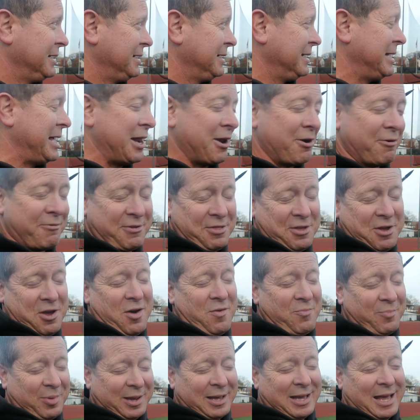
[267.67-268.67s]
get over the
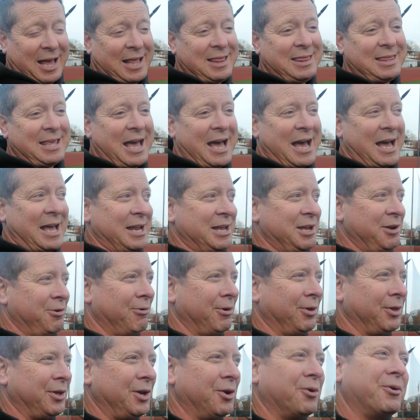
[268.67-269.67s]
hump and get that, you
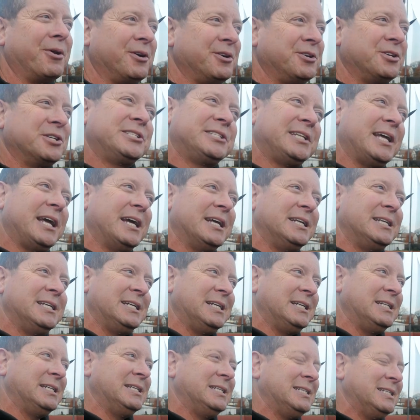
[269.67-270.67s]
really don't understand
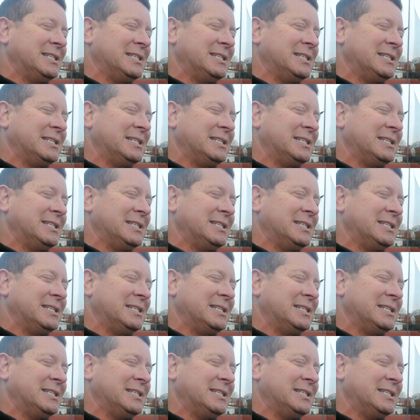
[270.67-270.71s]
it.